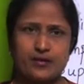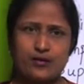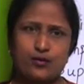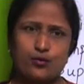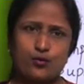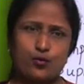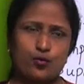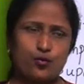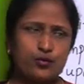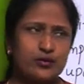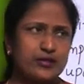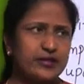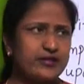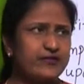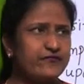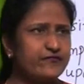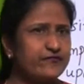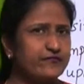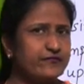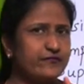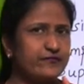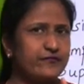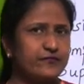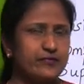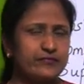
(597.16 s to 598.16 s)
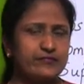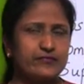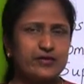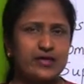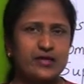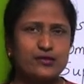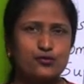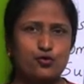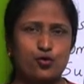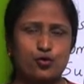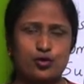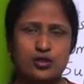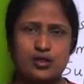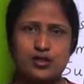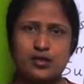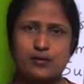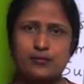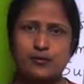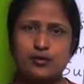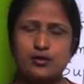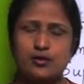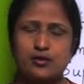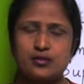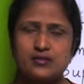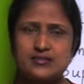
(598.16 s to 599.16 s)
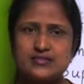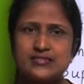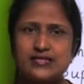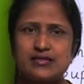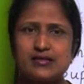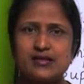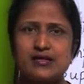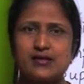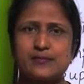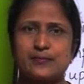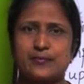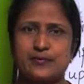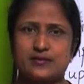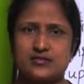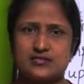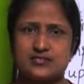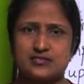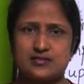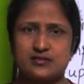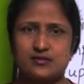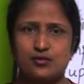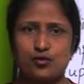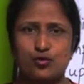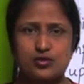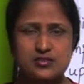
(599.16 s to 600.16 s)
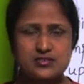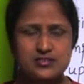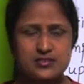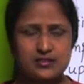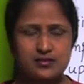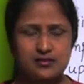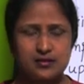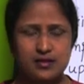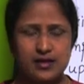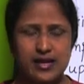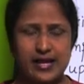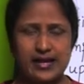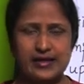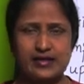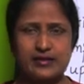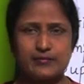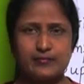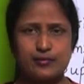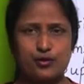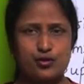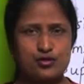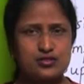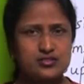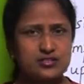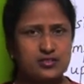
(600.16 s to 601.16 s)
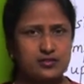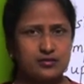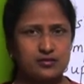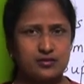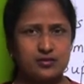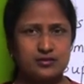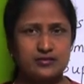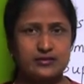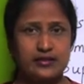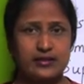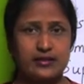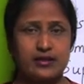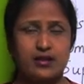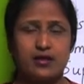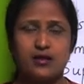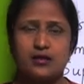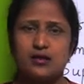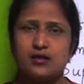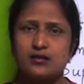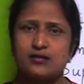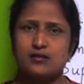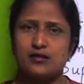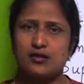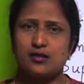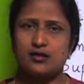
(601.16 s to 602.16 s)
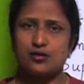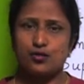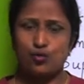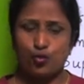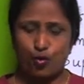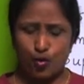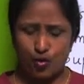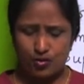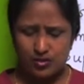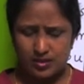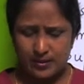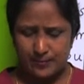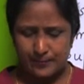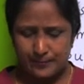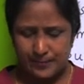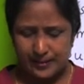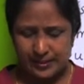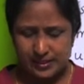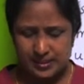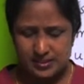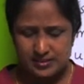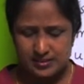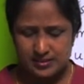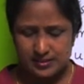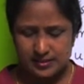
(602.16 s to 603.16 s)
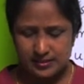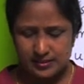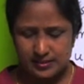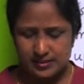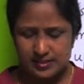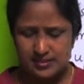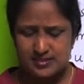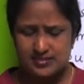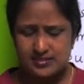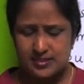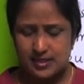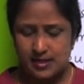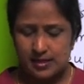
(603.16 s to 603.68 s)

Only we are talking about a single person or single animal or single thing. Here no comparison is